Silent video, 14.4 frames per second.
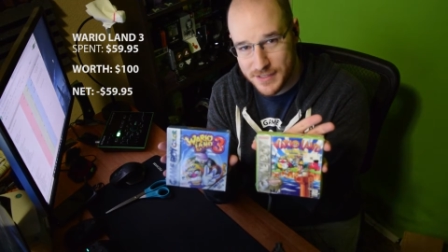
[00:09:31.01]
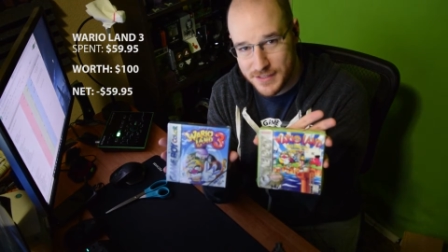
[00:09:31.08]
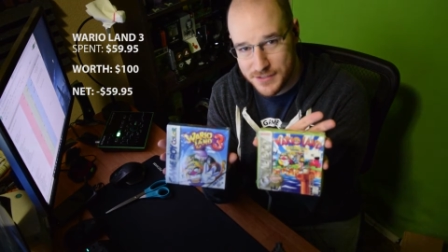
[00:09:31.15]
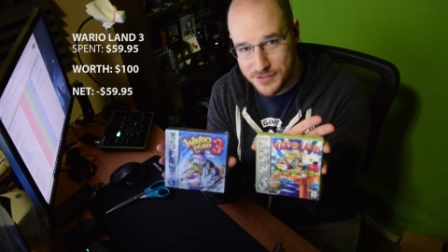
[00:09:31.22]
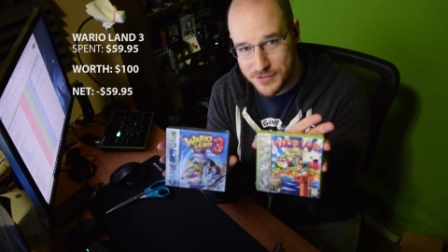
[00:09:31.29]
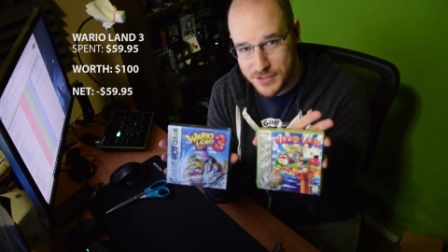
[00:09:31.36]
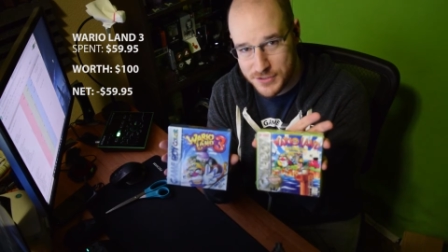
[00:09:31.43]

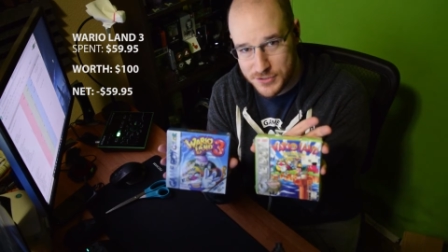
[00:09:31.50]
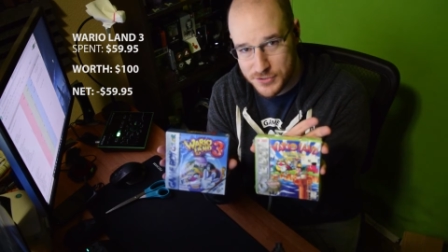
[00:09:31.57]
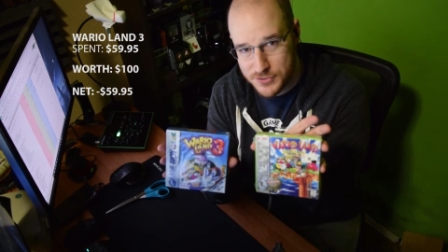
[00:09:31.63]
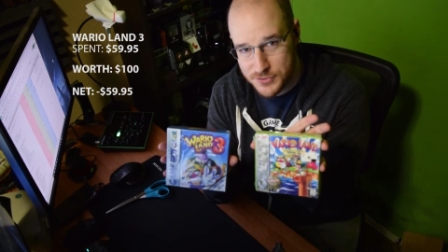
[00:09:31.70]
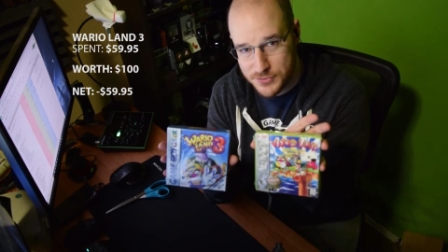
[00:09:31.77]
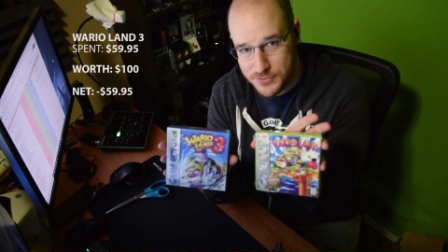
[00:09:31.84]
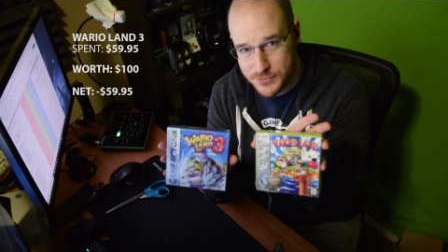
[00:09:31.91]
These are the
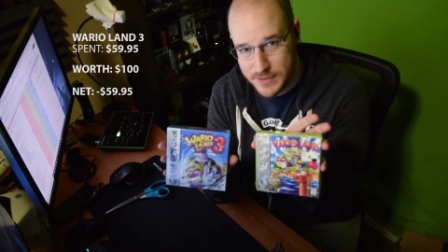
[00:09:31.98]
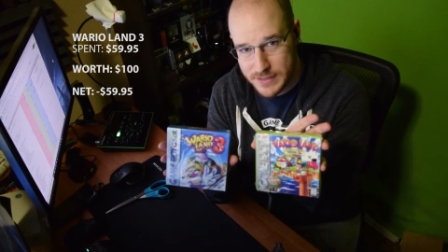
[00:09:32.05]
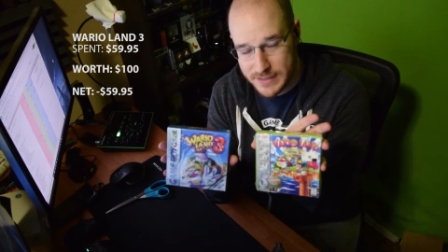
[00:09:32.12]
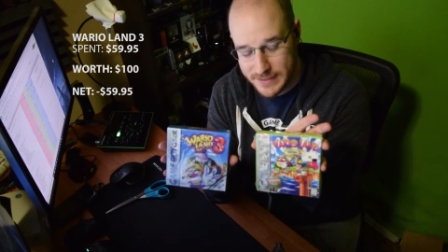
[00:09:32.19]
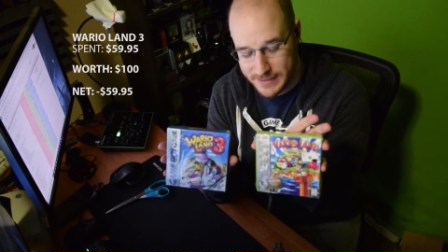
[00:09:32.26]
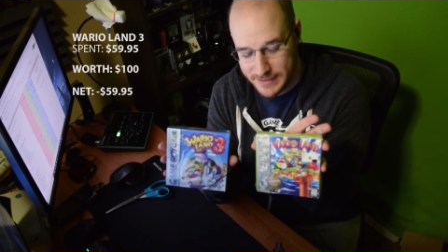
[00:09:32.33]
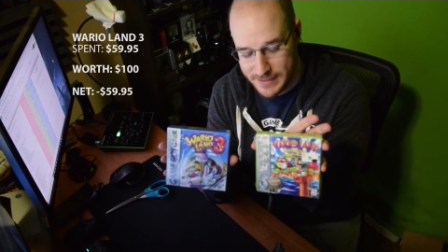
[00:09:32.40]
two
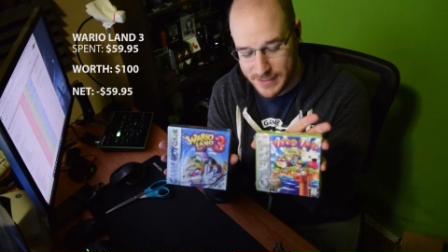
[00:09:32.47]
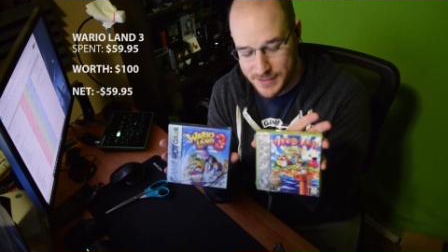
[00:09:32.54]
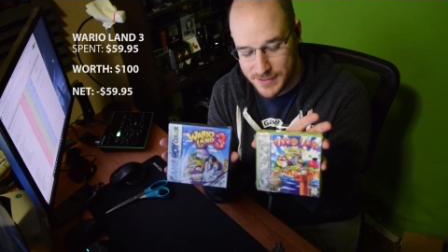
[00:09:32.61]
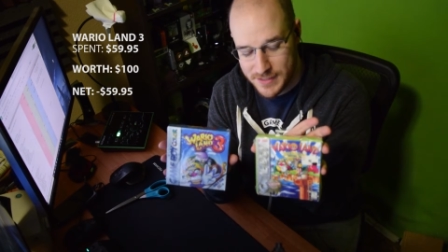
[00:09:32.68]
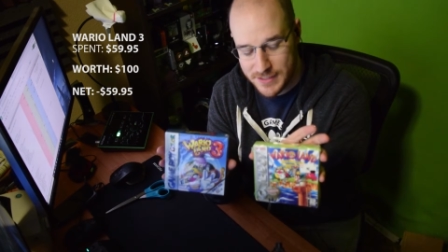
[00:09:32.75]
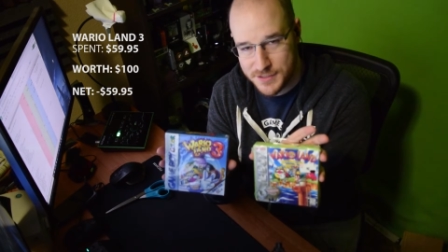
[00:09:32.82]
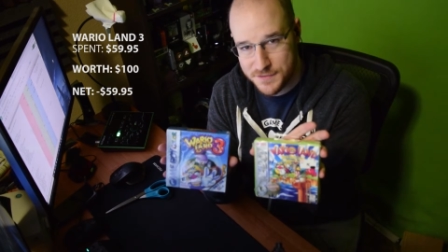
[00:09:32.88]

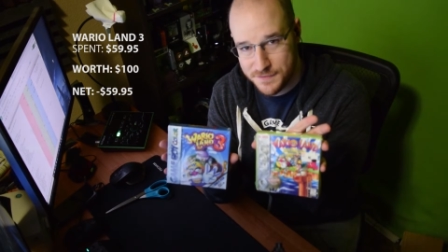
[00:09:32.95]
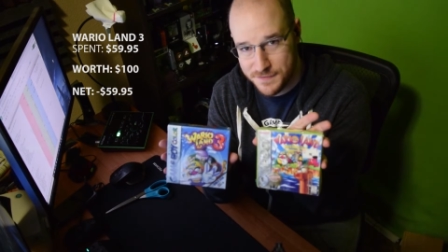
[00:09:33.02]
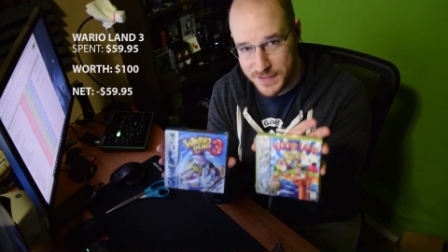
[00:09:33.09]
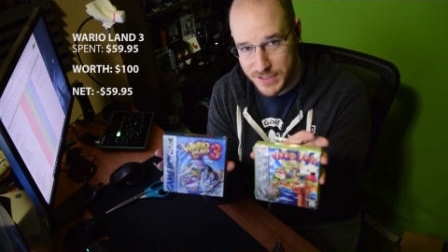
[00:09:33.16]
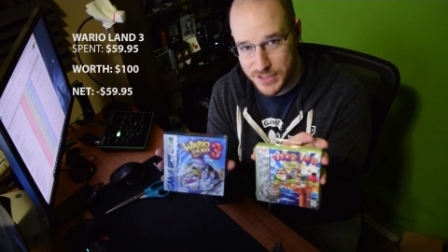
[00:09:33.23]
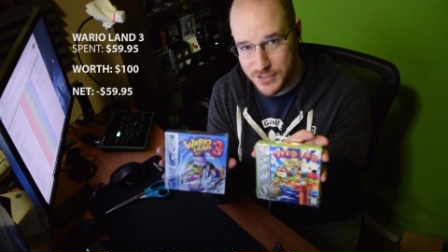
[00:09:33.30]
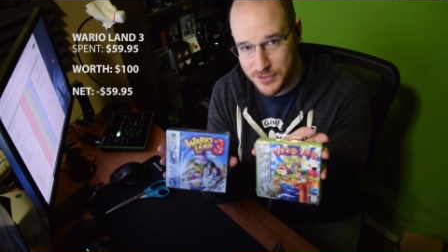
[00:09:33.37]
in this
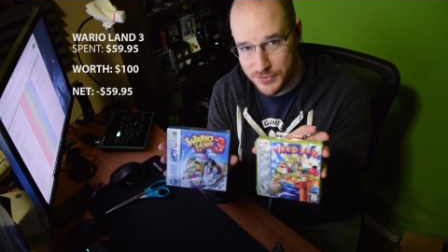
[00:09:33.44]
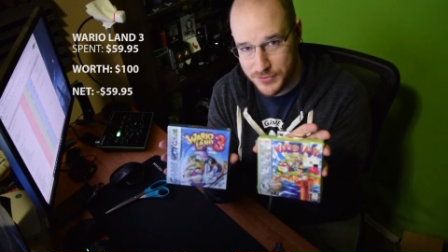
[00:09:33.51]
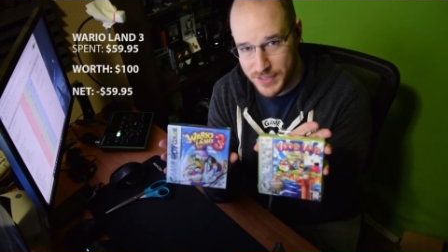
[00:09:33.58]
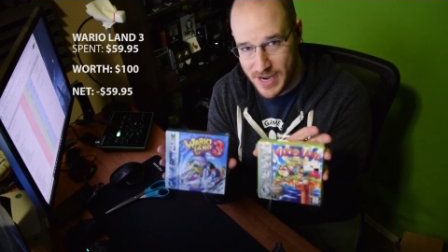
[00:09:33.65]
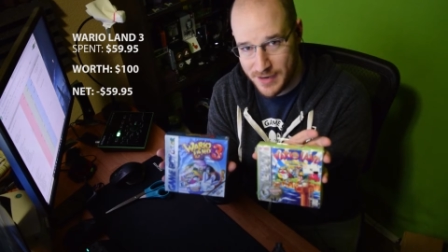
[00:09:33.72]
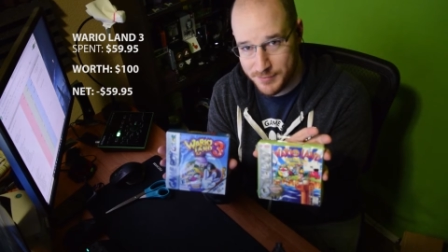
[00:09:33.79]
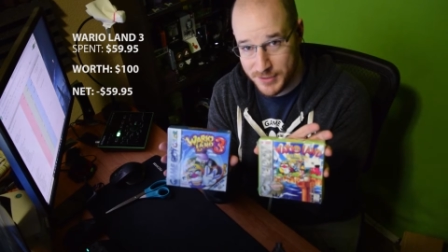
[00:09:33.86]
video
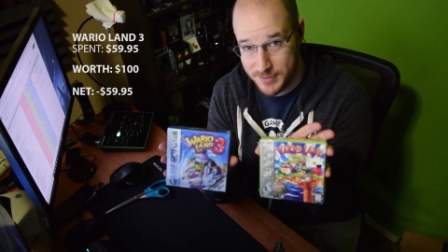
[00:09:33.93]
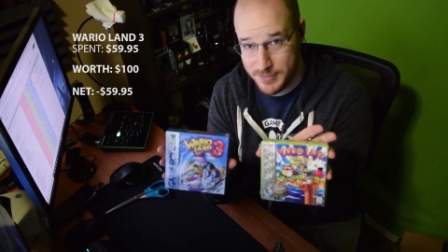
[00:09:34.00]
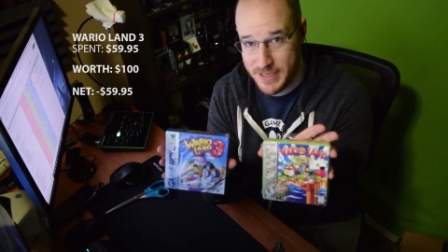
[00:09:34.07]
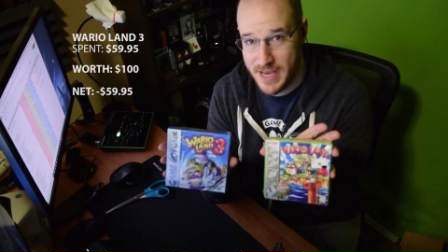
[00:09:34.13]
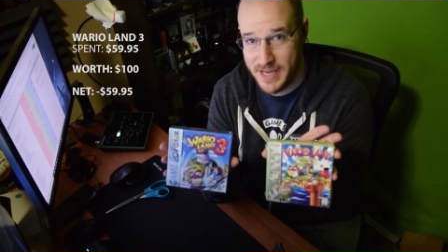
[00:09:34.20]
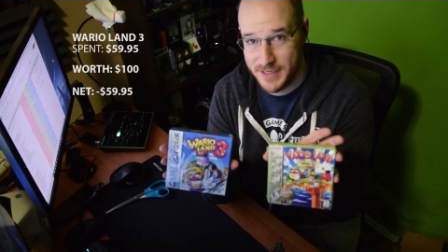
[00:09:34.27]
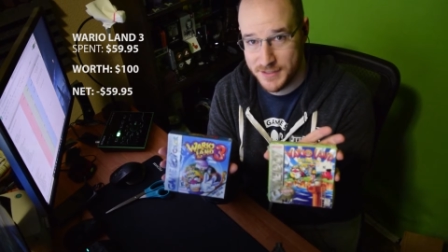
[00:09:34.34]
that I'm going to be
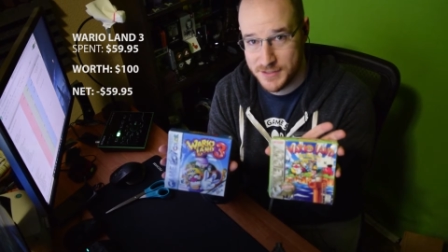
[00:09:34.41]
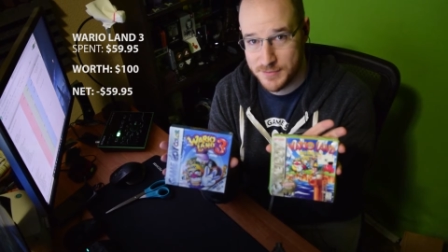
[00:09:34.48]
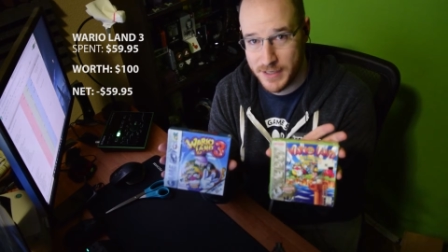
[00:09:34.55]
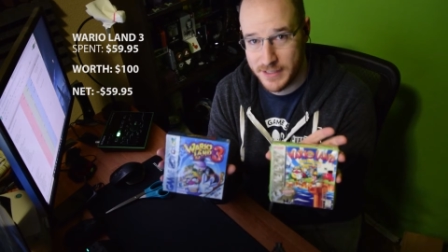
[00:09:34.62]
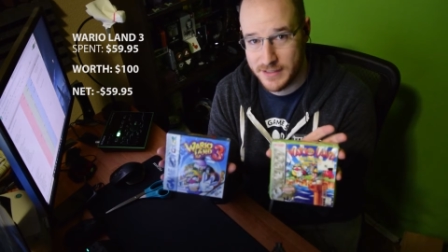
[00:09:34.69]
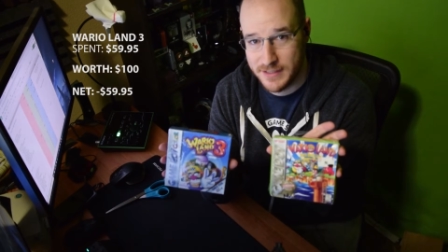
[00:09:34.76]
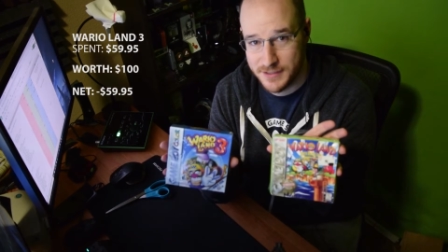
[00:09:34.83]
adding to
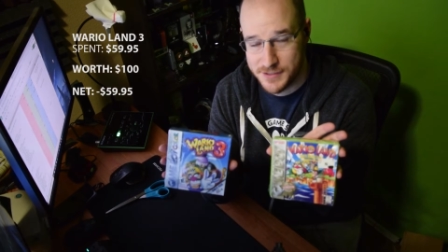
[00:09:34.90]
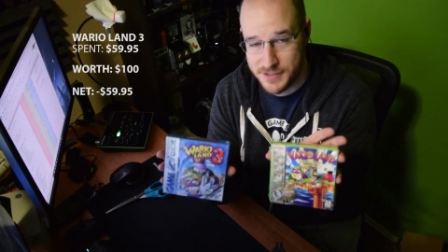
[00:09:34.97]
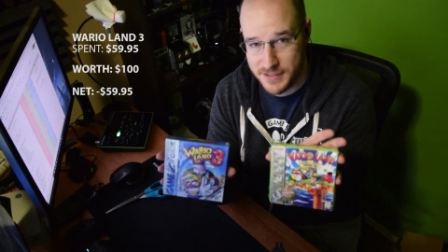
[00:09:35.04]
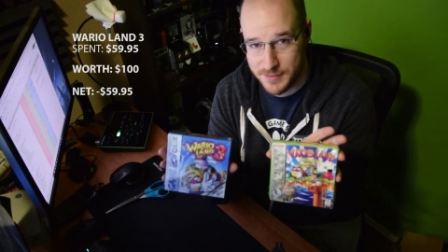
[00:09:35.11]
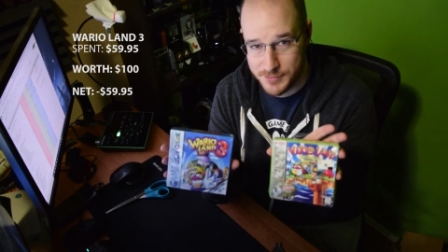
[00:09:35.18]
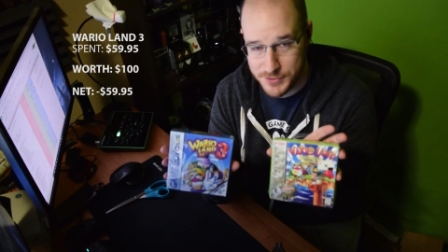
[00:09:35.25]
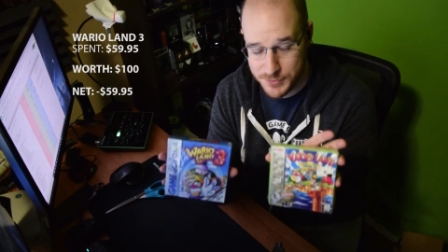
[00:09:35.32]
my collection,
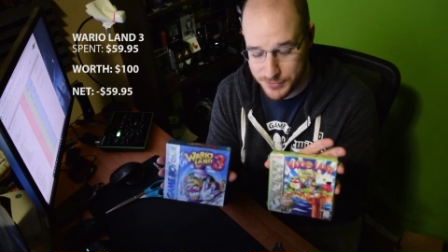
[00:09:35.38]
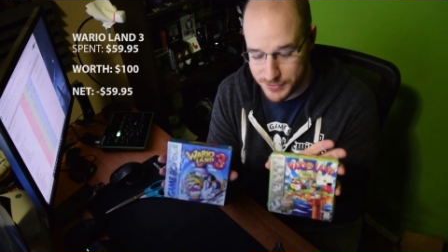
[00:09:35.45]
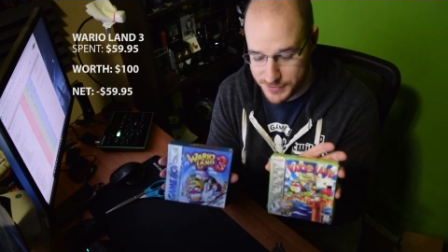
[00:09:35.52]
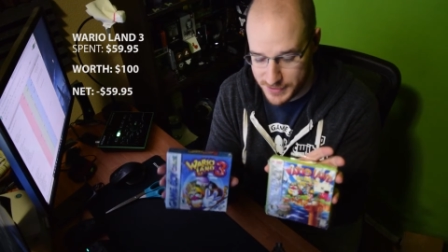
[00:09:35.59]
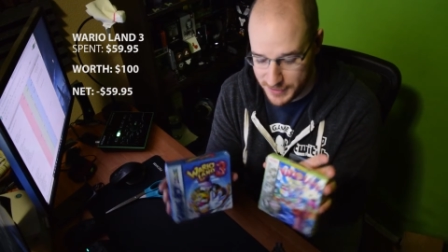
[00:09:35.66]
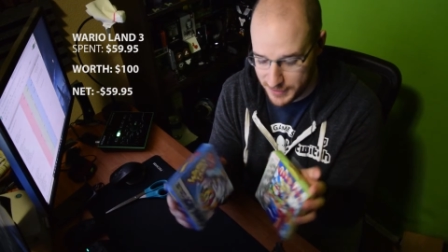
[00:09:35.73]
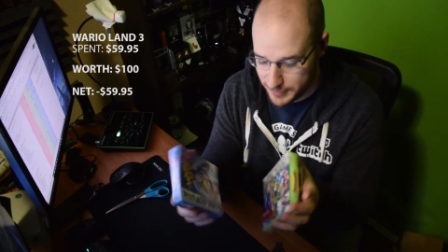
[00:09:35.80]
and I'm super
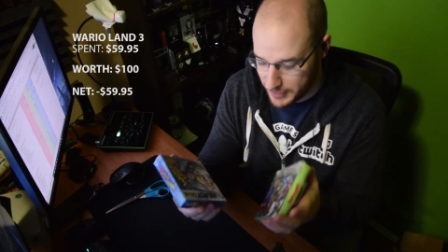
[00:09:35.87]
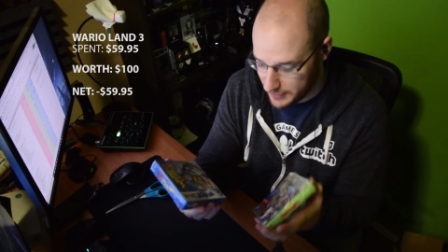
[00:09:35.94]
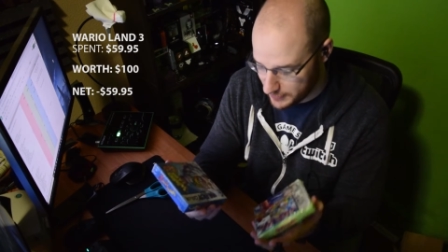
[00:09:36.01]
excited about